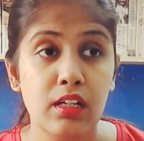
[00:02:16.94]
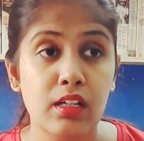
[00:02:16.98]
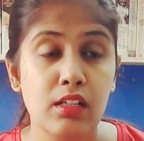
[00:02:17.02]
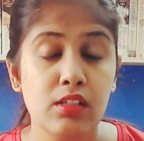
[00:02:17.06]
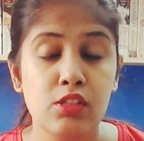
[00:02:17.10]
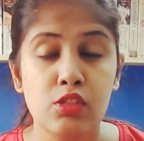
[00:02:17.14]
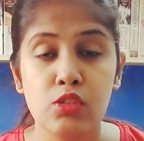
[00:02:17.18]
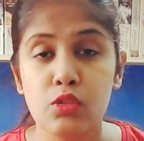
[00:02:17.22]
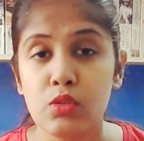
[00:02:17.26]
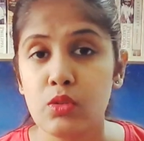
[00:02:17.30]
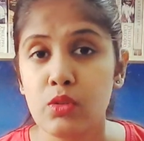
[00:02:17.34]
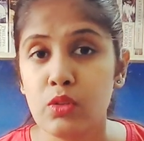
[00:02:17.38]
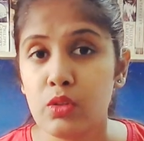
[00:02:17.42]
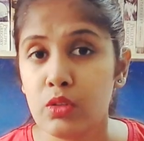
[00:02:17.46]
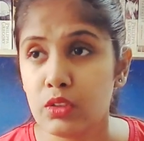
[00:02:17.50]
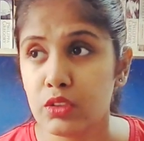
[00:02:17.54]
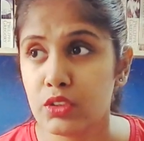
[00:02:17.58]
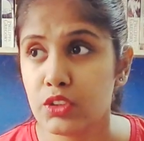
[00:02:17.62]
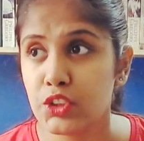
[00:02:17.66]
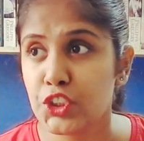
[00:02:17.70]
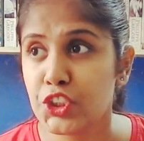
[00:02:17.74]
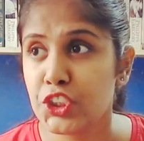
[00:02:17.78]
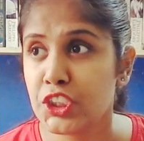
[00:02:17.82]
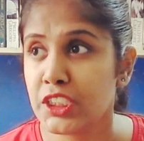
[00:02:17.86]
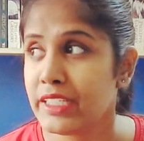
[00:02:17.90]
So
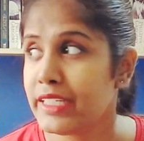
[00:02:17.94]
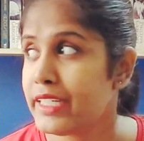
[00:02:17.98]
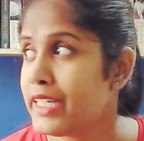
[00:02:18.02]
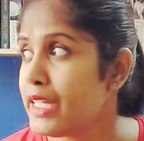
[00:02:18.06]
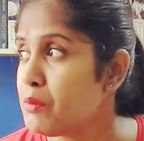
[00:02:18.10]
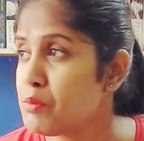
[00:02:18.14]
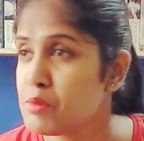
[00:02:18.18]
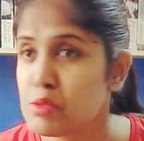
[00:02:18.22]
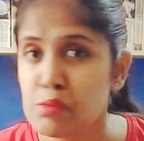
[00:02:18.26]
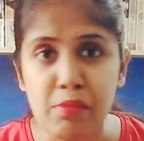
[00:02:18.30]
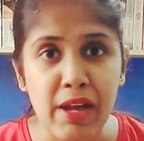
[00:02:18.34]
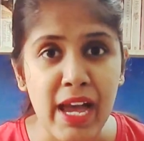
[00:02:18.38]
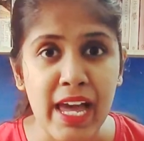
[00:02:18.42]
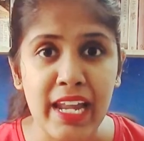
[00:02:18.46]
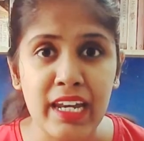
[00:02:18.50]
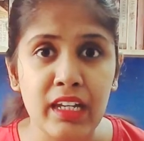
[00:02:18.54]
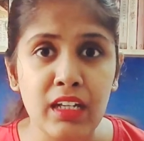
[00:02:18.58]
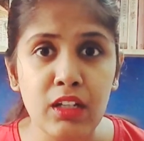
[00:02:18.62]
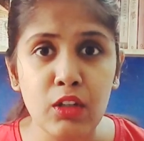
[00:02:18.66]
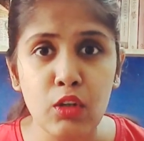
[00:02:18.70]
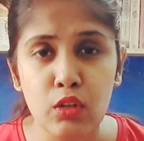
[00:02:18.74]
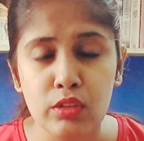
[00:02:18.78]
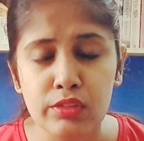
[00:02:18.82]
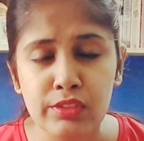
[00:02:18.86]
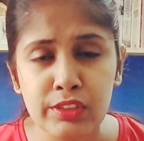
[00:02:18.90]
she keeps
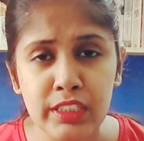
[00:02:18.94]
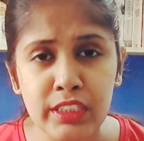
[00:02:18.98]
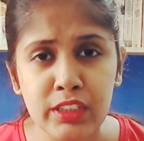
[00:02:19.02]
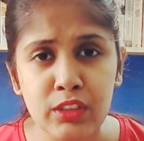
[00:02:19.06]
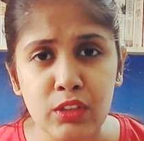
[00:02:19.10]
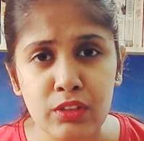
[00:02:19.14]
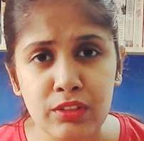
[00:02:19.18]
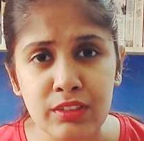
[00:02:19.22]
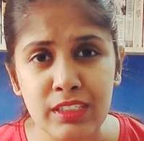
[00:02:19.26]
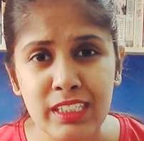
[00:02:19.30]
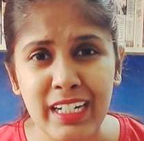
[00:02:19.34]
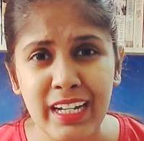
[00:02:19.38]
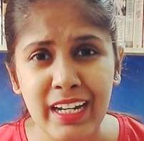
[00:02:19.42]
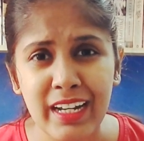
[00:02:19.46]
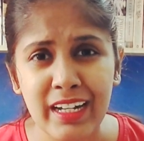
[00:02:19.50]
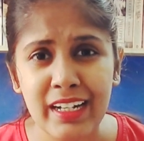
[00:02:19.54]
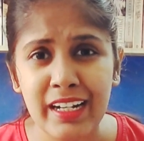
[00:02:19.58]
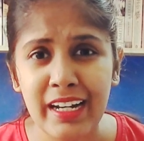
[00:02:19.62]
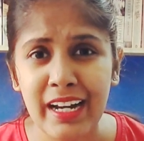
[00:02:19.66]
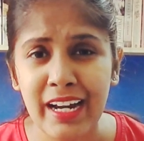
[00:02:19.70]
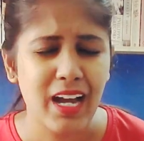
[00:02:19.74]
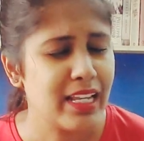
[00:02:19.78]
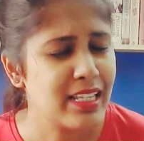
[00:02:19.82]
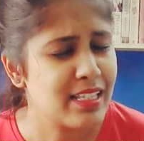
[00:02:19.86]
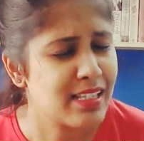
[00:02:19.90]
marrying over and over again,
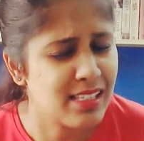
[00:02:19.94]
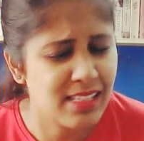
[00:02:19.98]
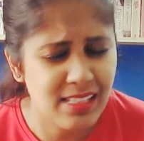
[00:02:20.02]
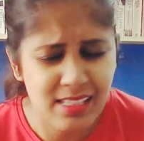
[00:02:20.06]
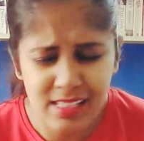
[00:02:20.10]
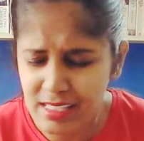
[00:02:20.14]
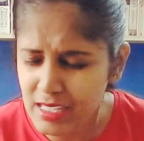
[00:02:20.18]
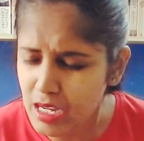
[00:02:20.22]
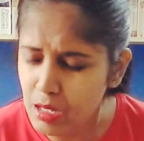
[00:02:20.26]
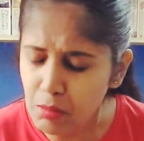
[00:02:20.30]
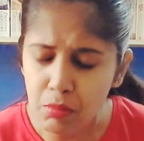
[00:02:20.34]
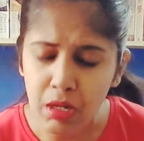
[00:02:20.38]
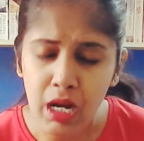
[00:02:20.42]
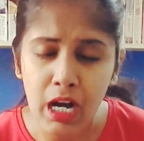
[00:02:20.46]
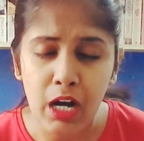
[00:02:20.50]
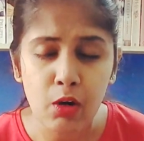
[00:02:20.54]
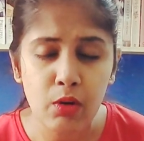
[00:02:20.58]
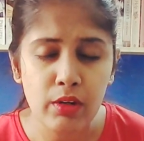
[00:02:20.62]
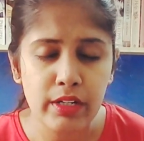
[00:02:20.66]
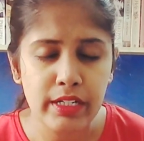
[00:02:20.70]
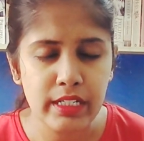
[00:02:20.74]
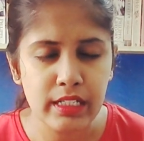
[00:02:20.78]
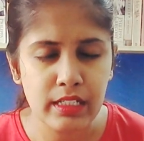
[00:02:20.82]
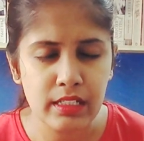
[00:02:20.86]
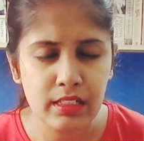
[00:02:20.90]
and somehow
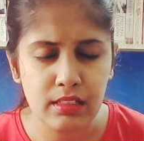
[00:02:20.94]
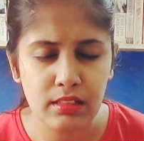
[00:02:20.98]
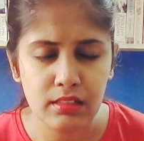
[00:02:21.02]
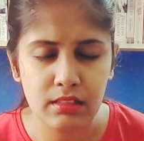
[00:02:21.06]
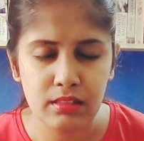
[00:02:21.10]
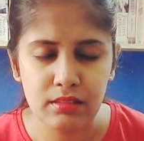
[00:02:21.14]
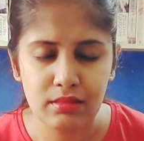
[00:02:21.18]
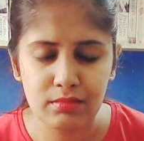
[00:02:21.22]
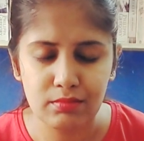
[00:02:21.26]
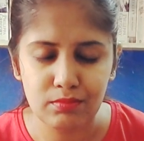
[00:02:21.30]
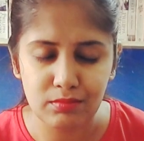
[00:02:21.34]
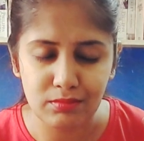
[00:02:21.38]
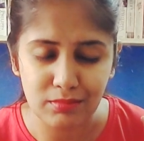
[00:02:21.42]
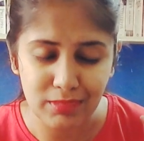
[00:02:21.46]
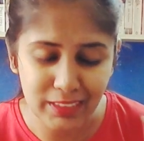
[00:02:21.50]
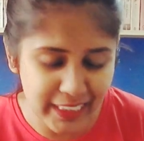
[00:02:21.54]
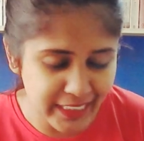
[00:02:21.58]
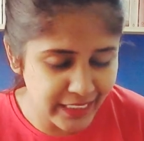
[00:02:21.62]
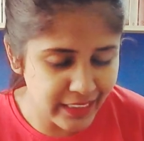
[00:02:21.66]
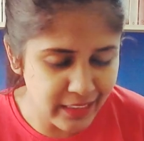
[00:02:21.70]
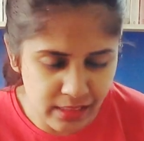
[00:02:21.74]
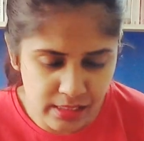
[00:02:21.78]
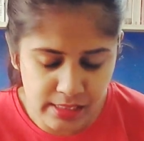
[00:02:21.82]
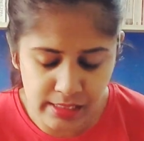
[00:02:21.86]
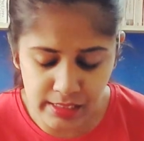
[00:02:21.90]
it
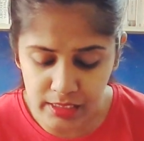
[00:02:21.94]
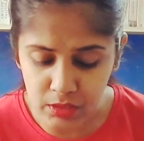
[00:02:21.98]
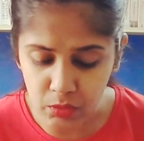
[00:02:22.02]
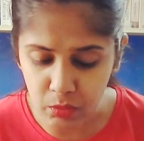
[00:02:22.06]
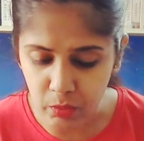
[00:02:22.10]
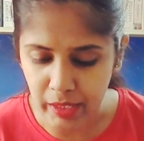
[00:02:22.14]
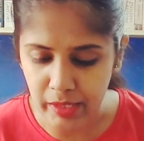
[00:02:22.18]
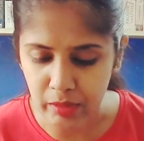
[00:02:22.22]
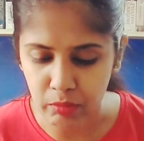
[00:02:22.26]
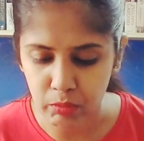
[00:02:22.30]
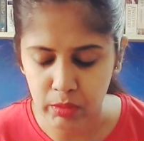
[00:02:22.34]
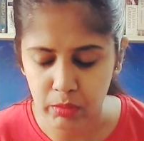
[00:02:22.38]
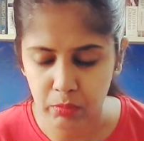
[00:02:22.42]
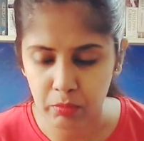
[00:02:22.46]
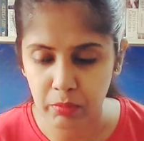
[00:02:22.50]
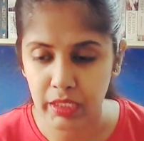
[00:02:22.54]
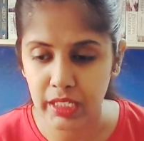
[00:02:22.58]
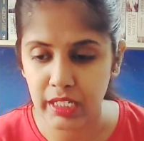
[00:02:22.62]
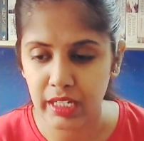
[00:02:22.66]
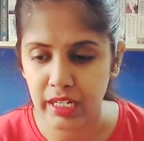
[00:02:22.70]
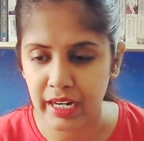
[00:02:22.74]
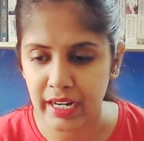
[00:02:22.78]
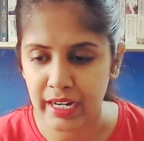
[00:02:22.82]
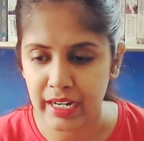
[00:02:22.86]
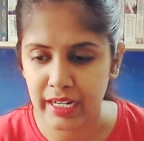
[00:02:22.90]
didn't sit well with
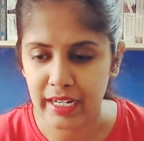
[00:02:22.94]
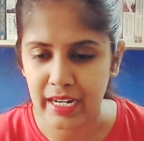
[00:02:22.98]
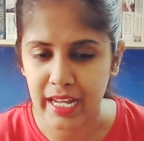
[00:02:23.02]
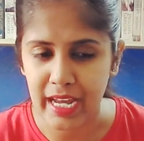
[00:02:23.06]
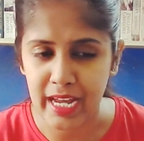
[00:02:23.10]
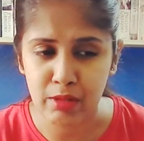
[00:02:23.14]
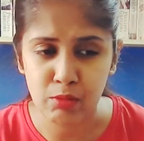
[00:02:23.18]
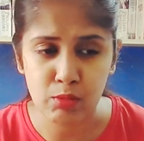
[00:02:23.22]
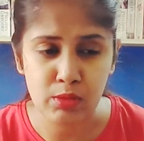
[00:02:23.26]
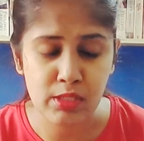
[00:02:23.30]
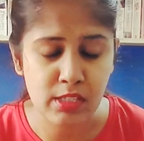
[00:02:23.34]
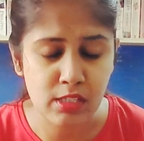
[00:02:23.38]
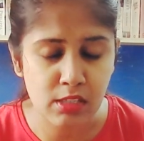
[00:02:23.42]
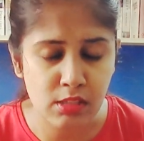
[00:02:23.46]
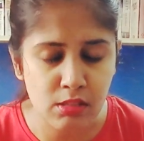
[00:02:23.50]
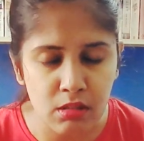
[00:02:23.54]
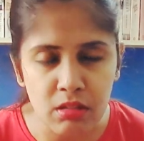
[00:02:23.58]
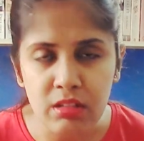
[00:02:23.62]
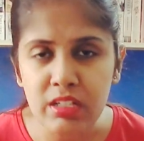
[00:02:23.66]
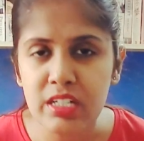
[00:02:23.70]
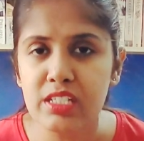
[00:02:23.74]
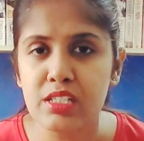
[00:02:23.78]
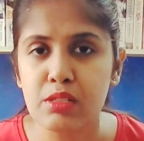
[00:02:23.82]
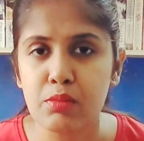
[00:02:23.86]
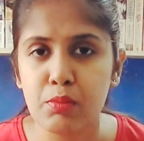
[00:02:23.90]
me and I was
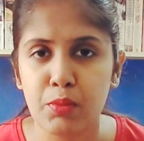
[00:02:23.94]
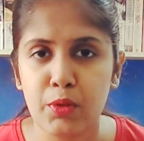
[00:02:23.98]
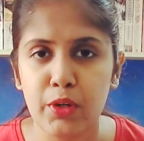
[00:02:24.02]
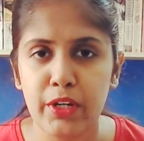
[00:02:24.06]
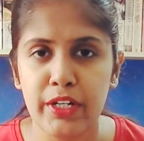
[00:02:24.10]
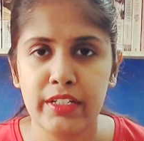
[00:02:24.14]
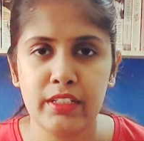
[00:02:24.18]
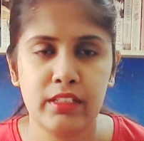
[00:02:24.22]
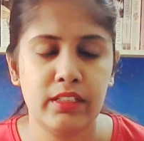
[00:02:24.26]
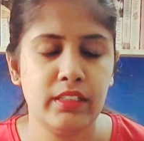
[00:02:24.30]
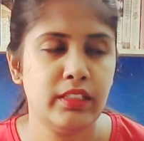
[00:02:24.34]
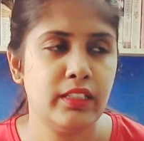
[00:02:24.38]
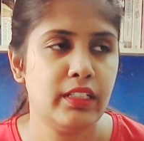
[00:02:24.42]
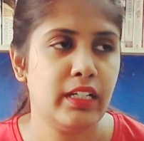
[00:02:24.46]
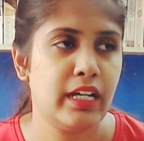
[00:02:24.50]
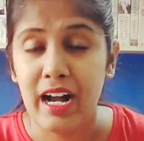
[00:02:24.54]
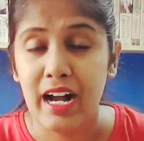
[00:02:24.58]
so disappointed.